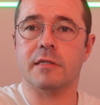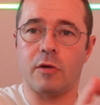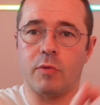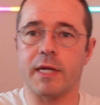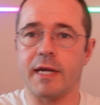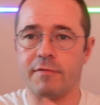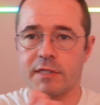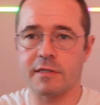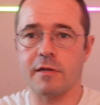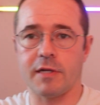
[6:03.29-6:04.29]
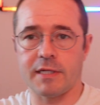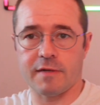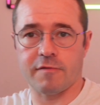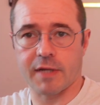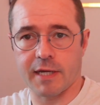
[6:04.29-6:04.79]
So we're going to have a slightly
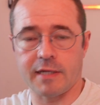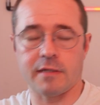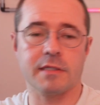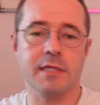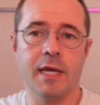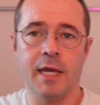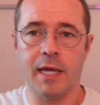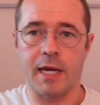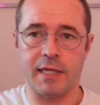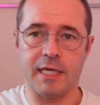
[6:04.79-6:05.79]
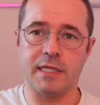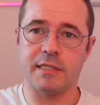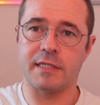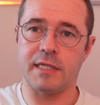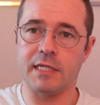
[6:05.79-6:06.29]
different cadence. And
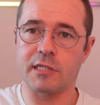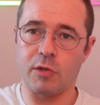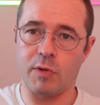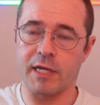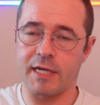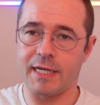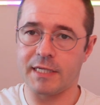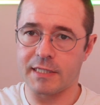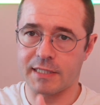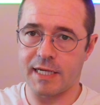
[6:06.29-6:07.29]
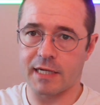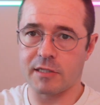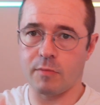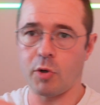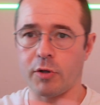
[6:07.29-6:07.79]
these two are going to
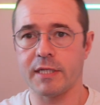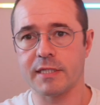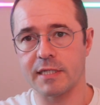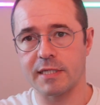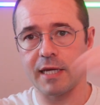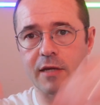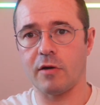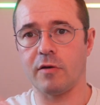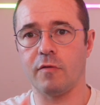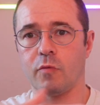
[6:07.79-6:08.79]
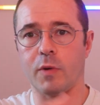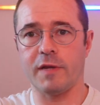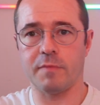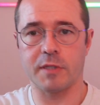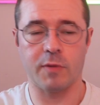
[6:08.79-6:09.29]
intersect at points as they kind of
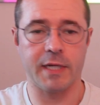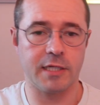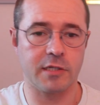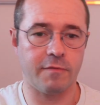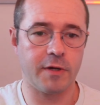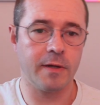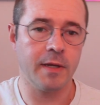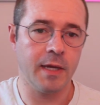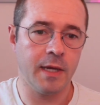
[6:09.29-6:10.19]
weave between each other.